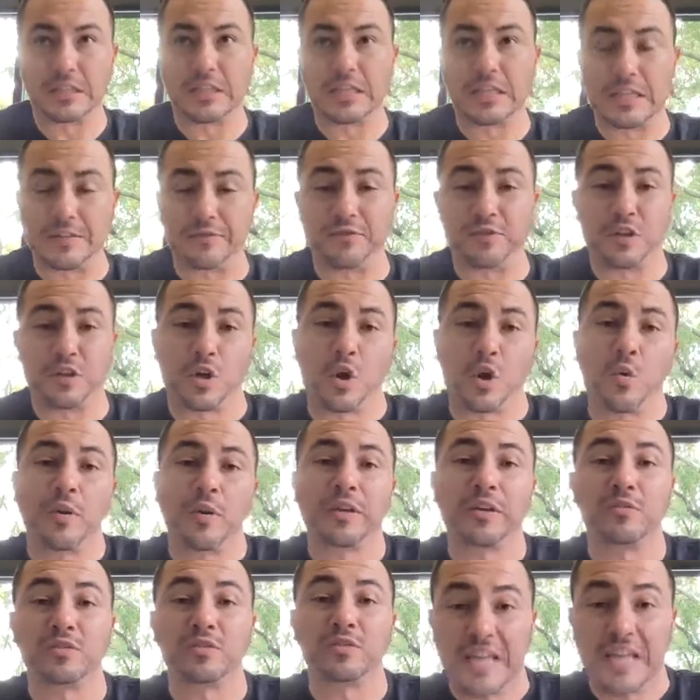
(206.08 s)
If the
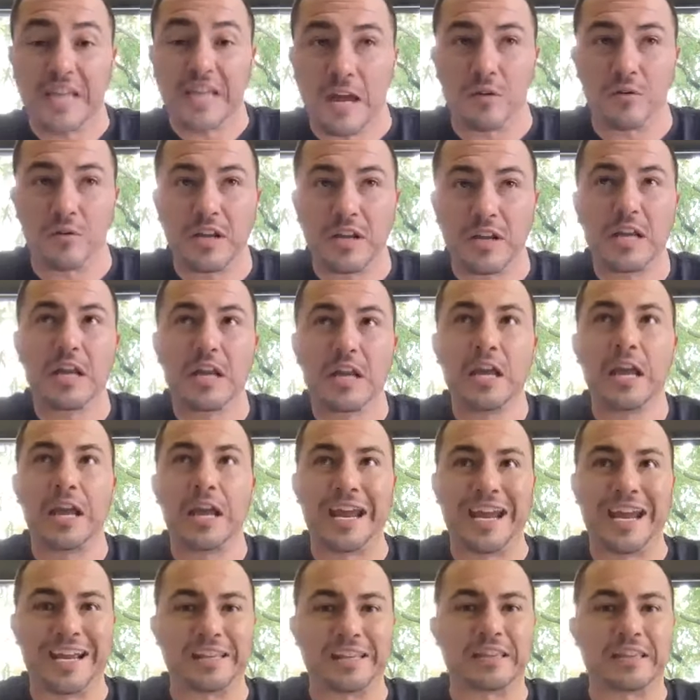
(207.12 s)
coin goes down,
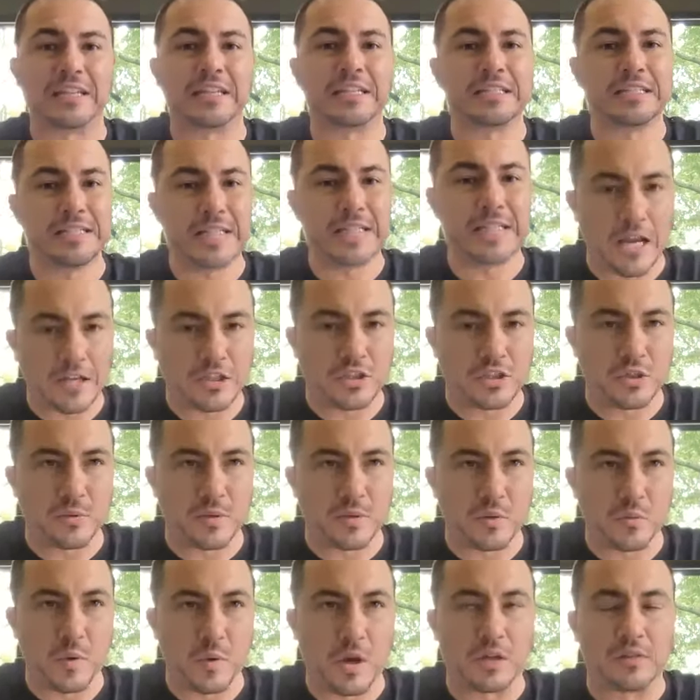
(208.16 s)
Anthony's not
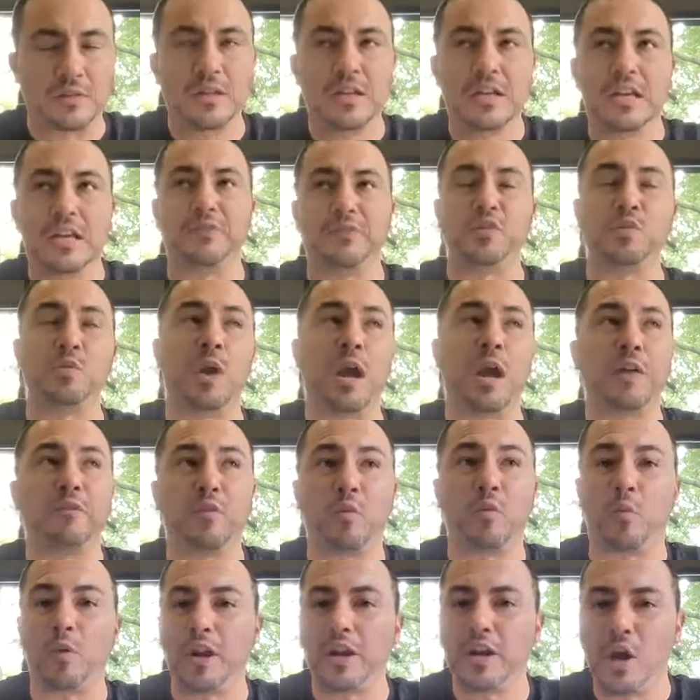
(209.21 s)
doing well. If you
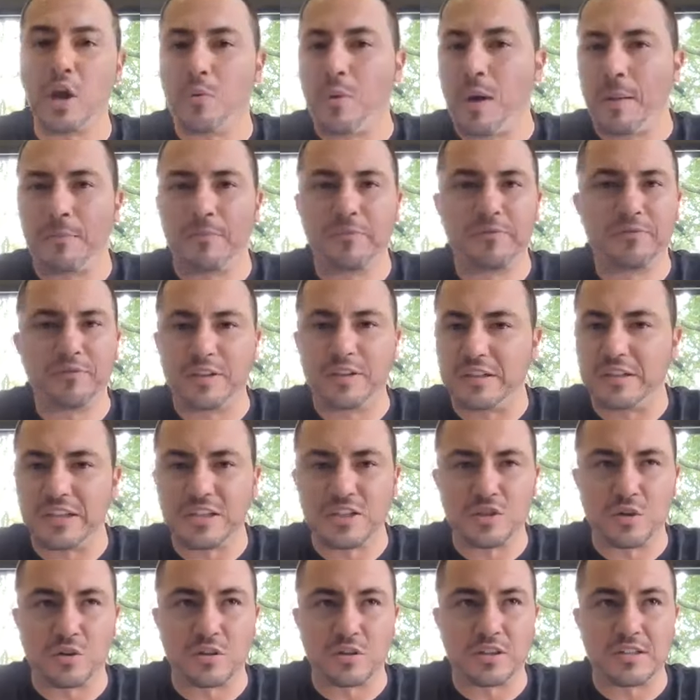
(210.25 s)
ever want to know how I'm
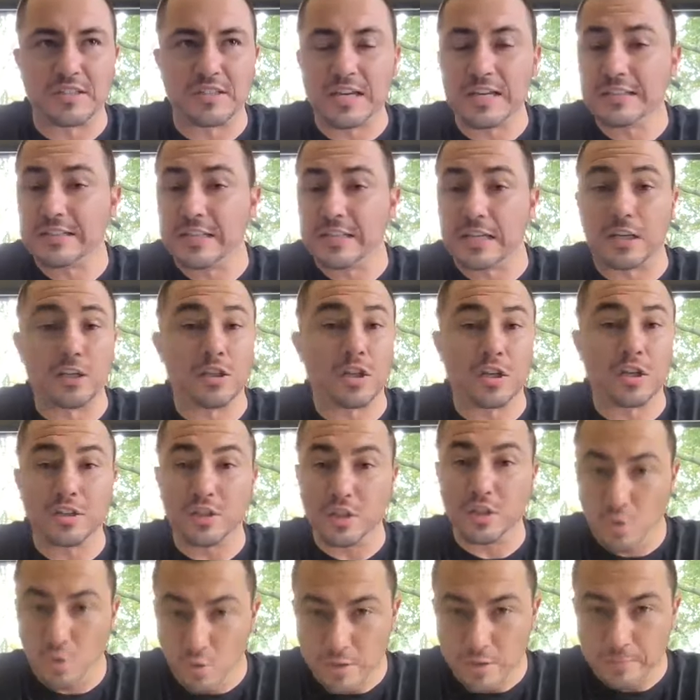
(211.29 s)
feeling during the day, take a look at
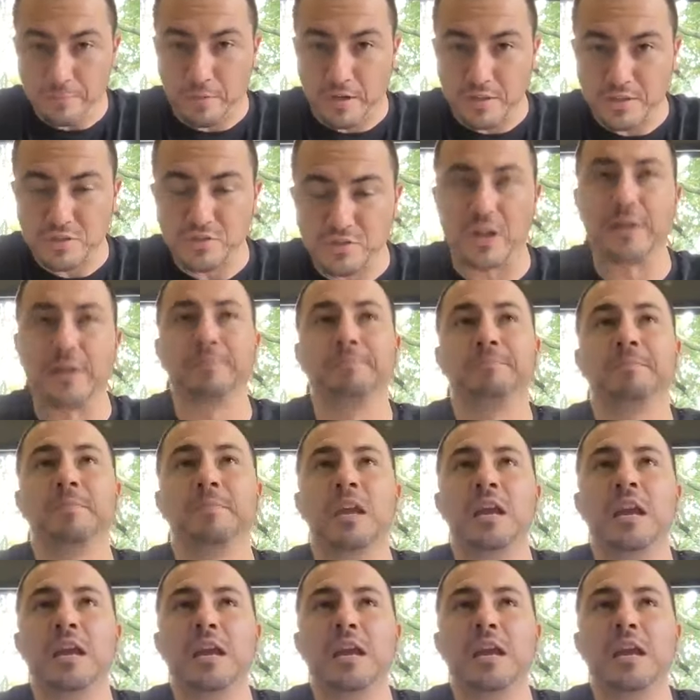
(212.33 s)
the coin price, right?